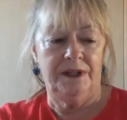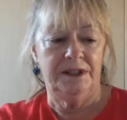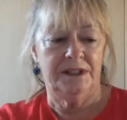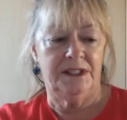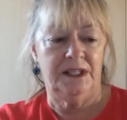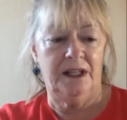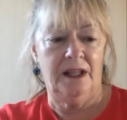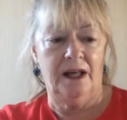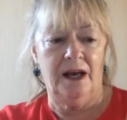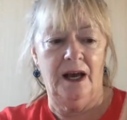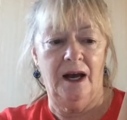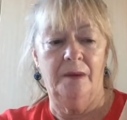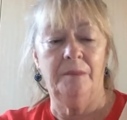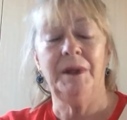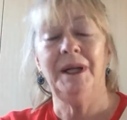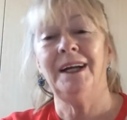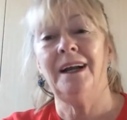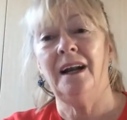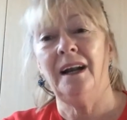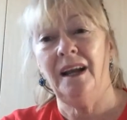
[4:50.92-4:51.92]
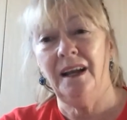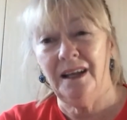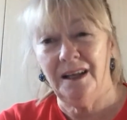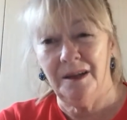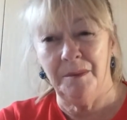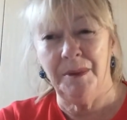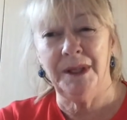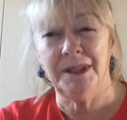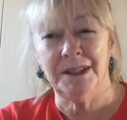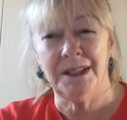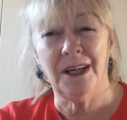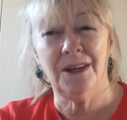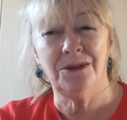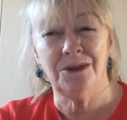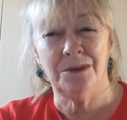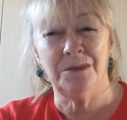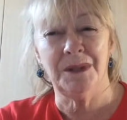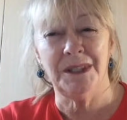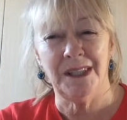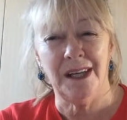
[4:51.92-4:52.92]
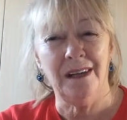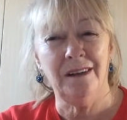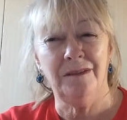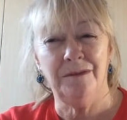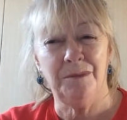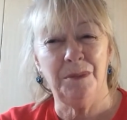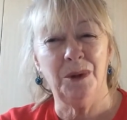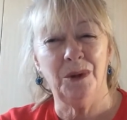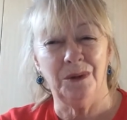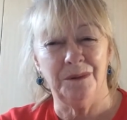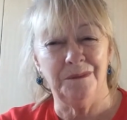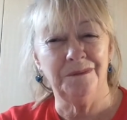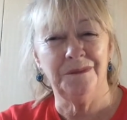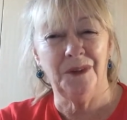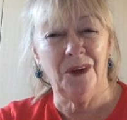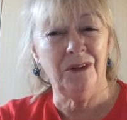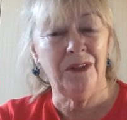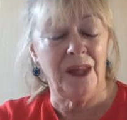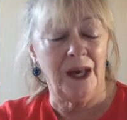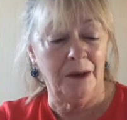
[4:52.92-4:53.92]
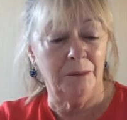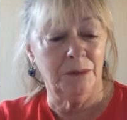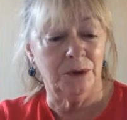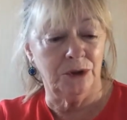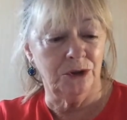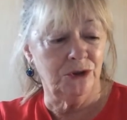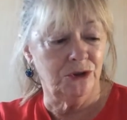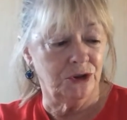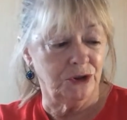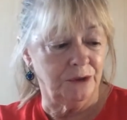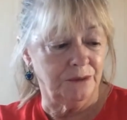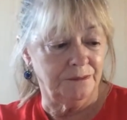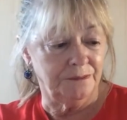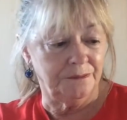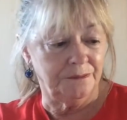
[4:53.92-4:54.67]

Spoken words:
See that? I mean, I like a bit of toast myself, but not that much.